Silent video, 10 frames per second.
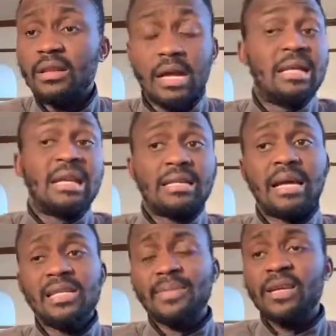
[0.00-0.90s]
and
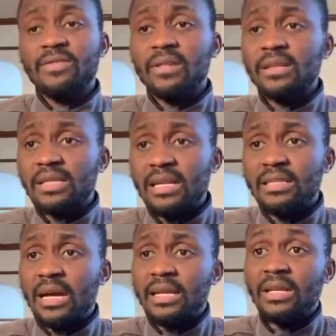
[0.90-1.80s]
that's part of the things
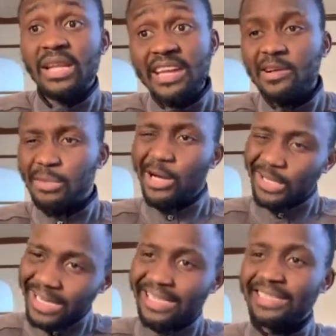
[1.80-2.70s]
I learned about
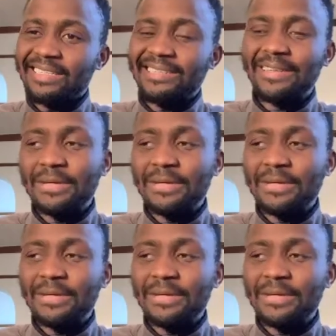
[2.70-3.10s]
learning.